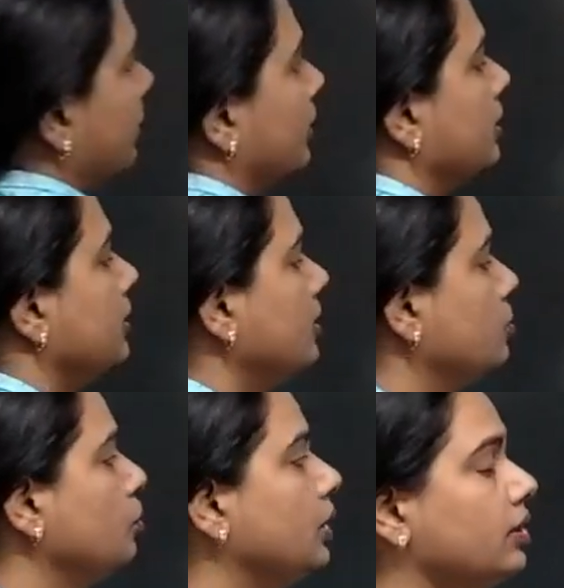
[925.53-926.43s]
Yes,
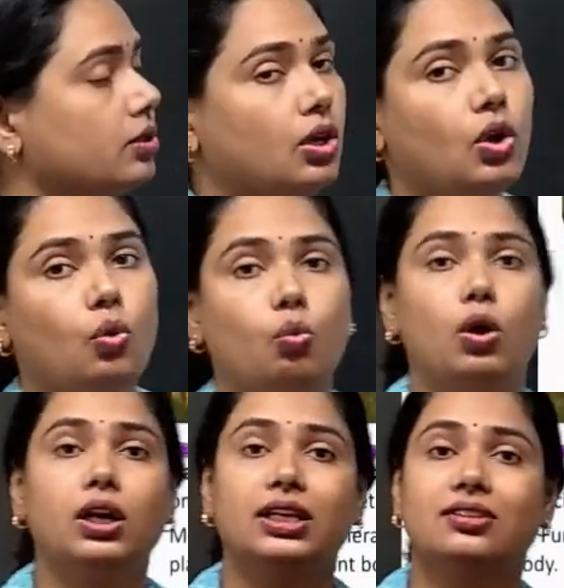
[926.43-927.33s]
students,
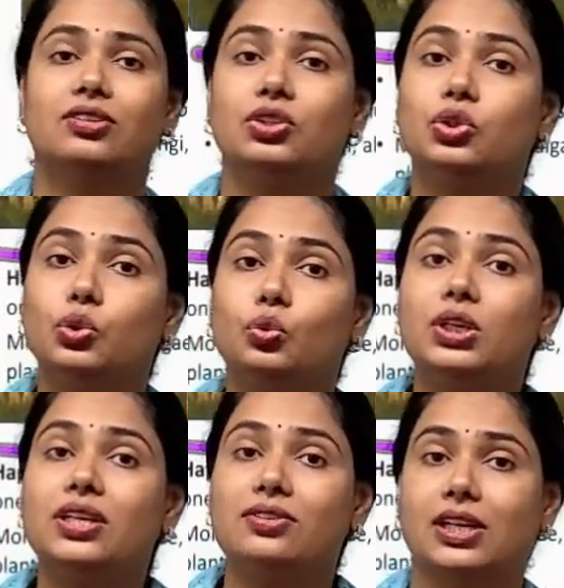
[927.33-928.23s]
what is
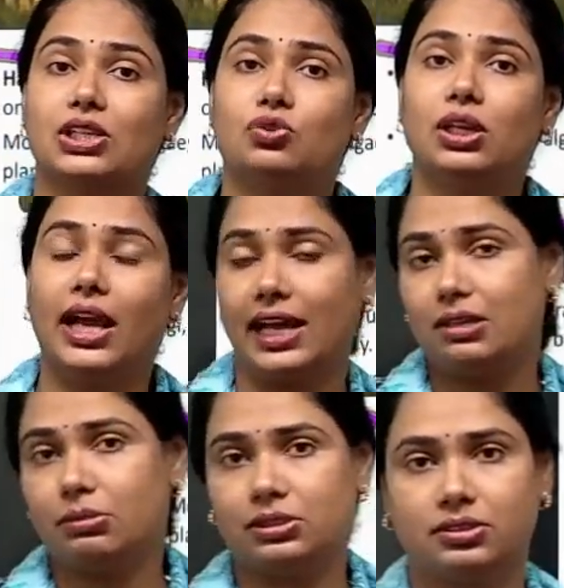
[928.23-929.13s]
unisexual
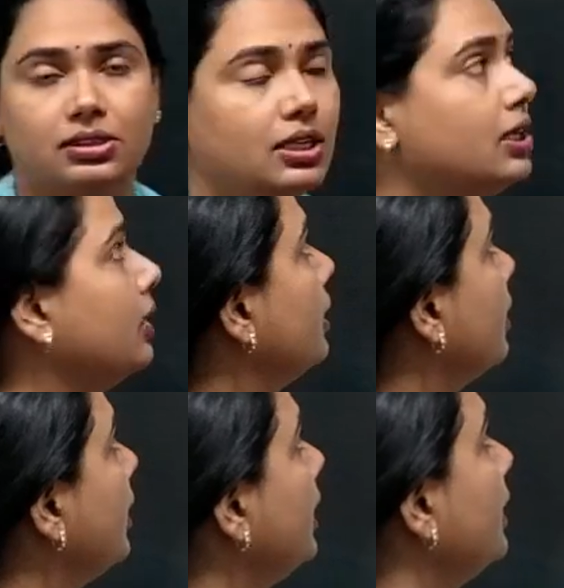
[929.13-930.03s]
animals?
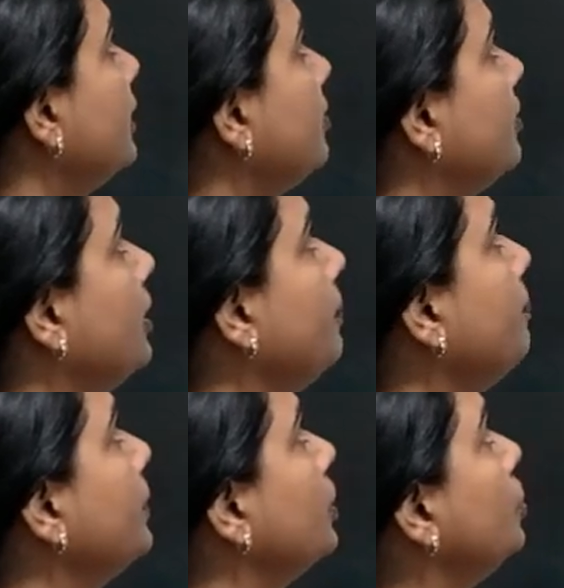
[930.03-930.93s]
Clear this term,
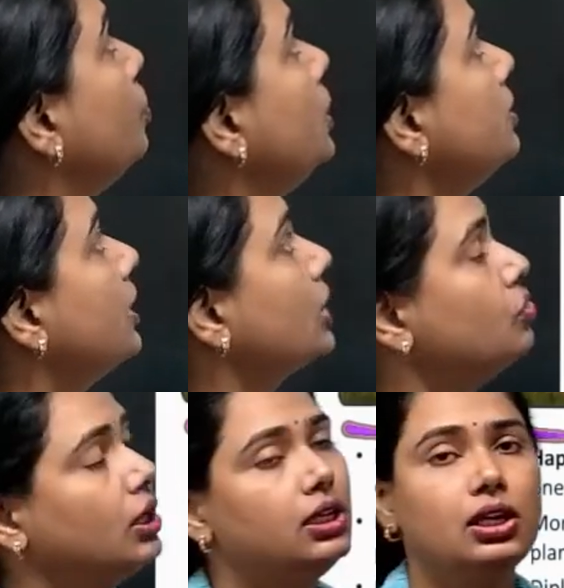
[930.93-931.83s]

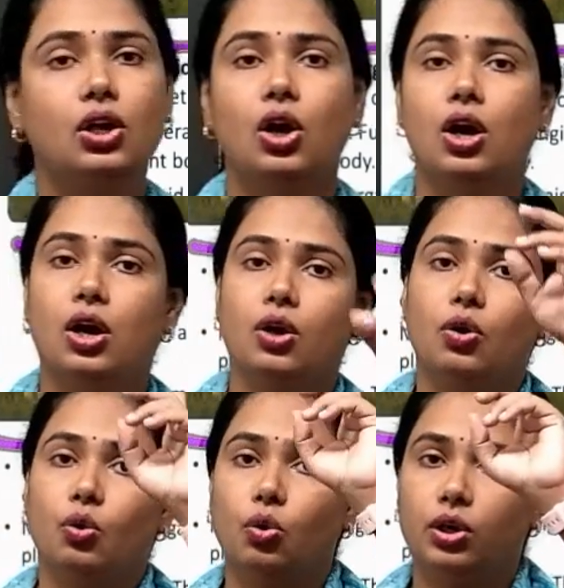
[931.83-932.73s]
unisexual,
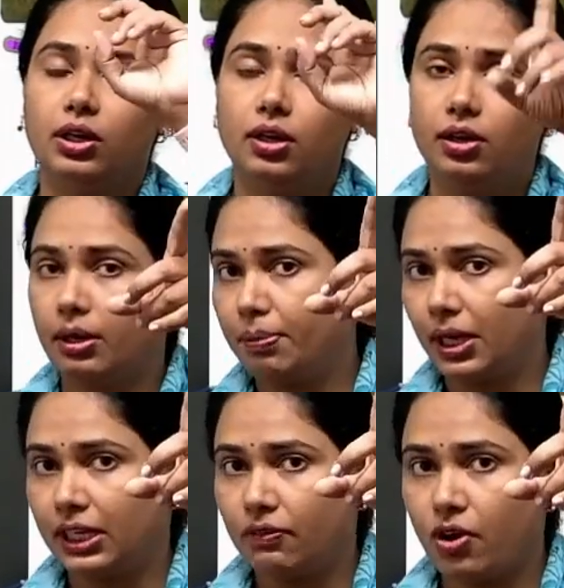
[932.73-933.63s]

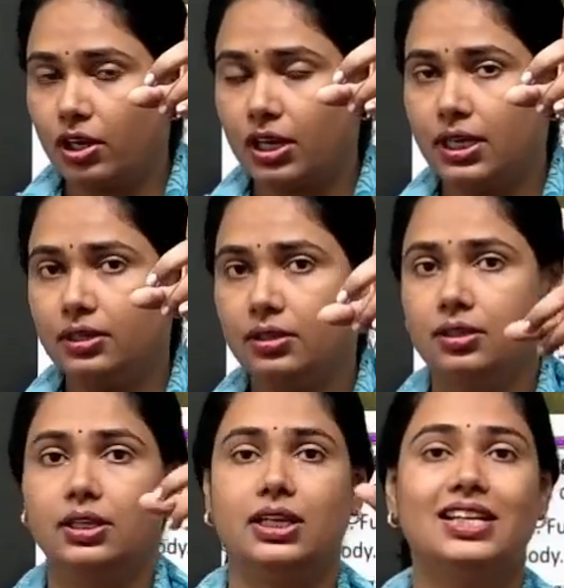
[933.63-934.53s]
reproductive organ
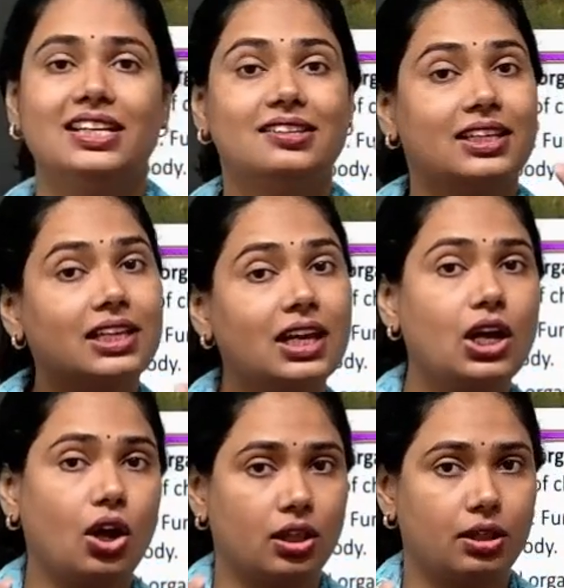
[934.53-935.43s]
in a single
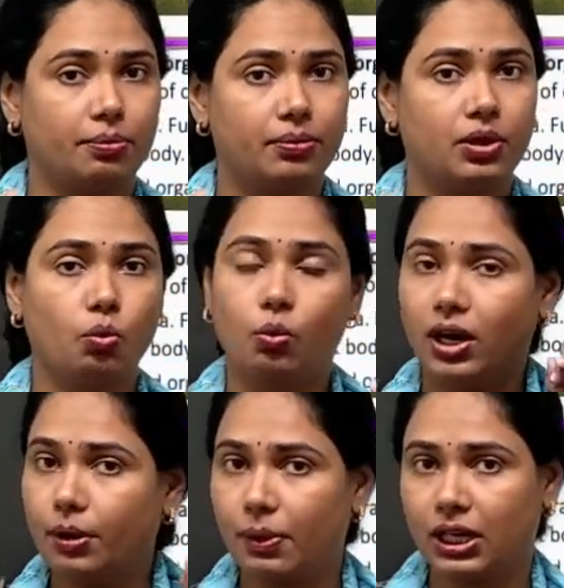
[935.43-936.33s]
organism. One
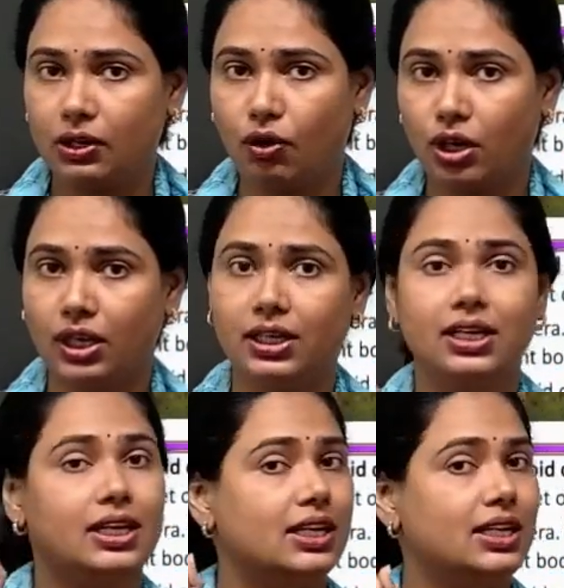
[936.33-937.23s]
reproductive organ
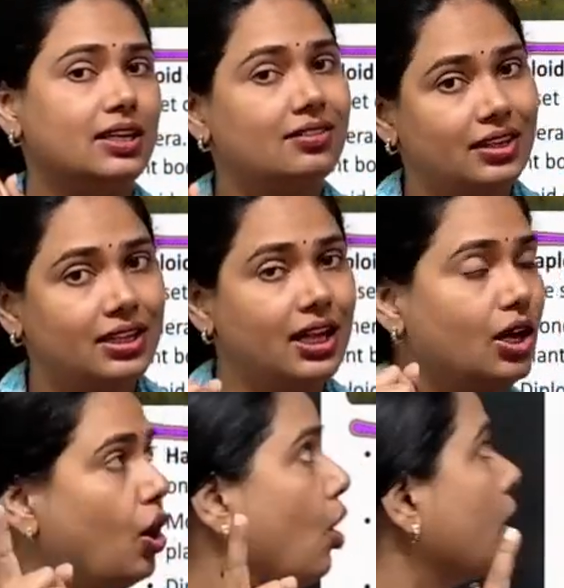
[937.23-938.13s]
in a single
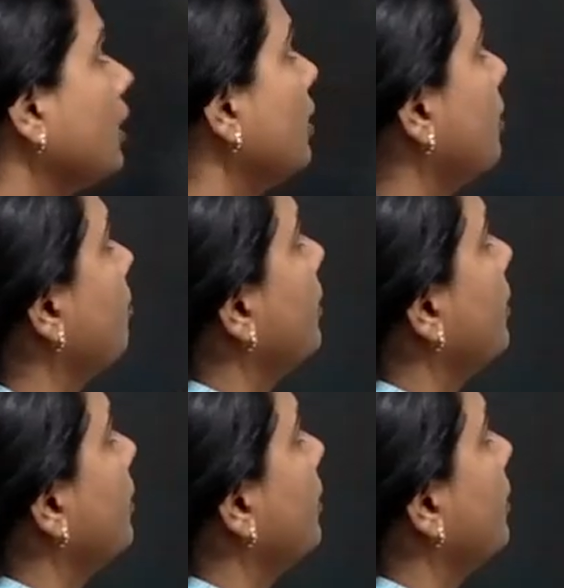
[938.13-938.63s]
organism.